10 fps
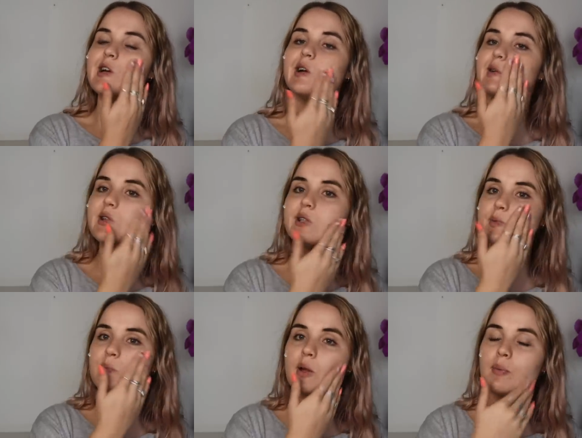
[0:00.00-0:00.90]
I would just
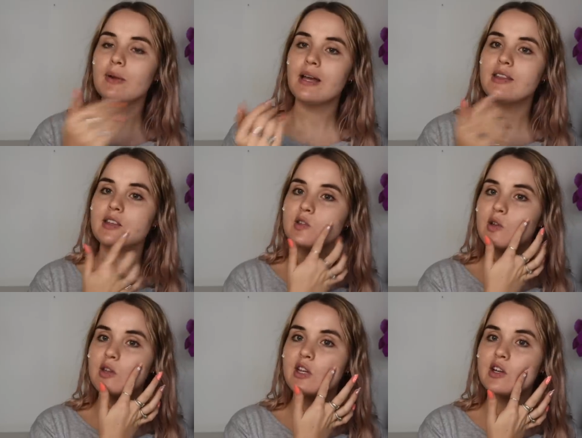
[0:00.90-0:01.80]
apply this
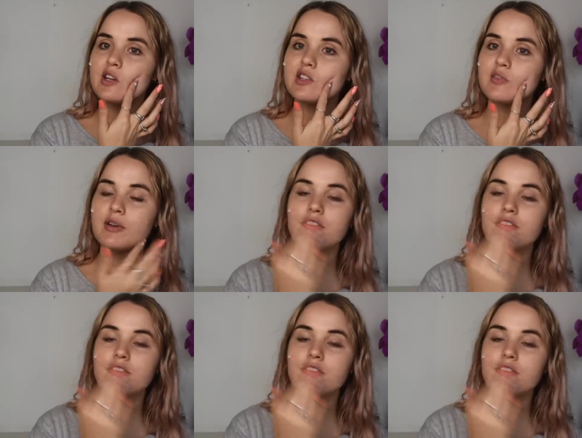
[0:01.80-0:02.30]
on the areas of my